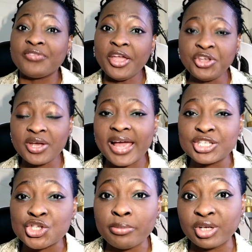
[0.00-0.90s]
Thank you
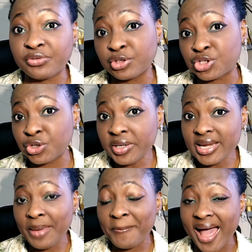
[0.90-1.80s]
guys so much for
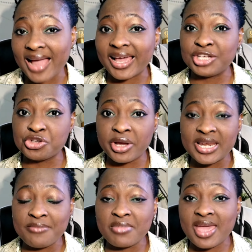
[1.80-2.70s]
tuning in back and
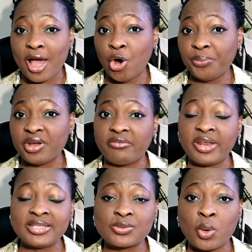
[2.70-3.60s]
joining me. I hope you have
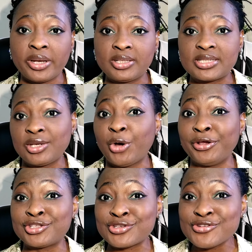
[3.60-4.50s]
learned one thing
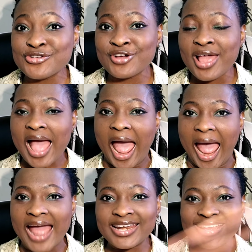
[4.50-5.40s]
or two.
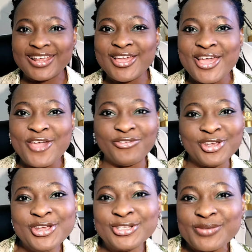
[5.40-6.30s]
And if
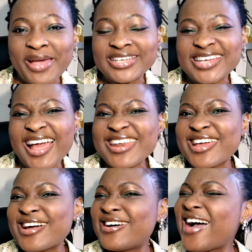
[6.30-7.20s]
you're new to my
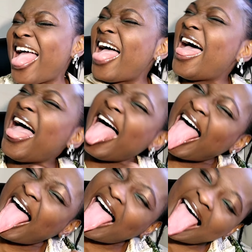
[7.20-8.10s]
channel,
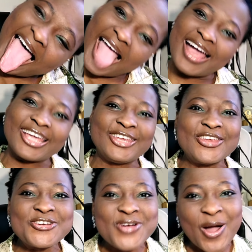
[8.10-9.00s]

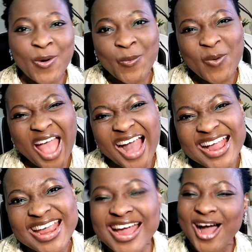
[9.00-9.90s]
you are
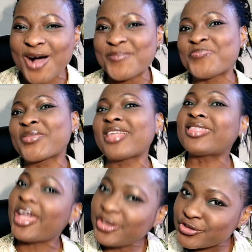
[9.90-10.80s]
welcome.
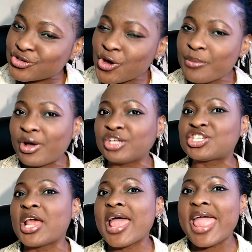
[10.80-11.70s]
Thank you so
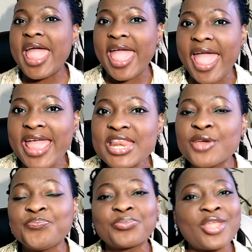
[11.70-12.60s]
much.
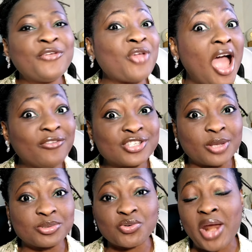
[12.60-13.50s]
And if you haven't
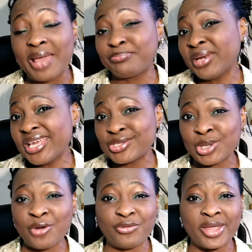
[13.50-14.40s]
subscribed, please do
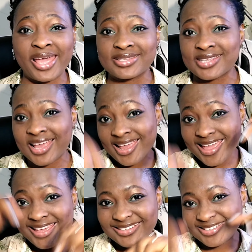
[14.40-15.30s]
not forget,
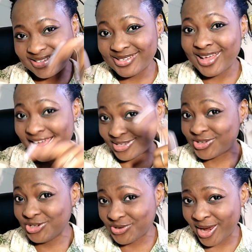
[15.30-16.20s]
hit it
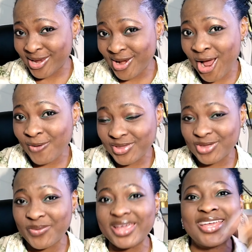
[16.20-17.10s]
as usual. You know how we
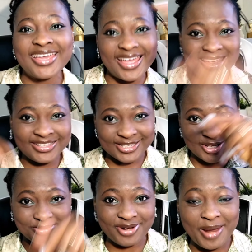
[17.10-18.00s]
do it. Hit the
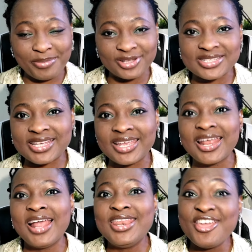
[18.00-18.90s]
subscribe
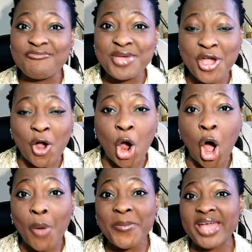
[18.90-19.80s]
button, leave me your
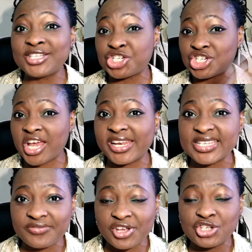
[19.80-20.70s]
comments, share
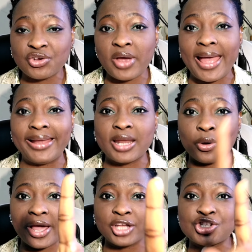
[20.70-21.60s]
this video, and
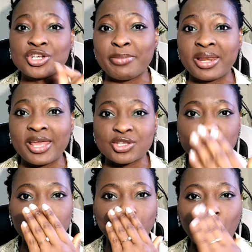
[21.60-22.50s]
I'll catch you in my
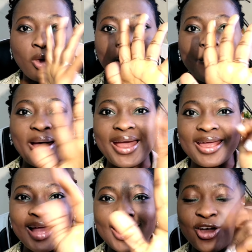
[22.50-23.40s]
next one.
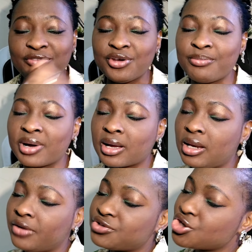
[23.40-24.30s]
Bye. I love you, but
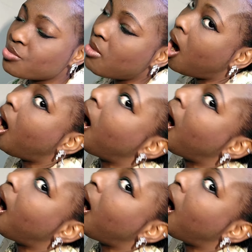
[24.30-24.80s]
God loves you more.